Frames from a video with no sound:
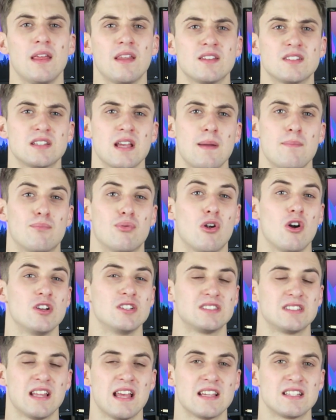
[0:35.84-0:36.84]
they're the same
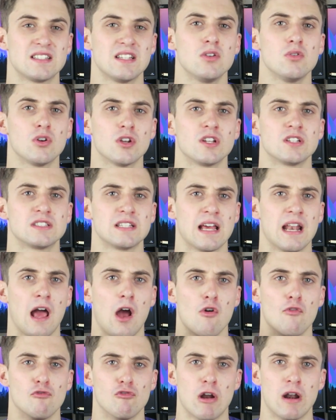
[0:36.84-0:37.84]
price, they're still going to sell
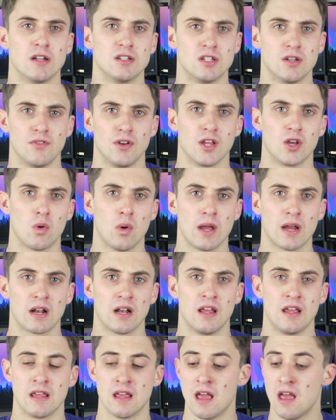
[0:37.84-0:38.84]
out relatively
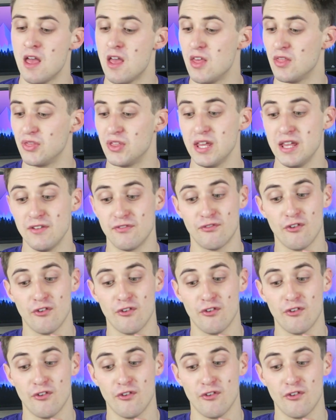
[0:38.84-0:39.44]
quickly. The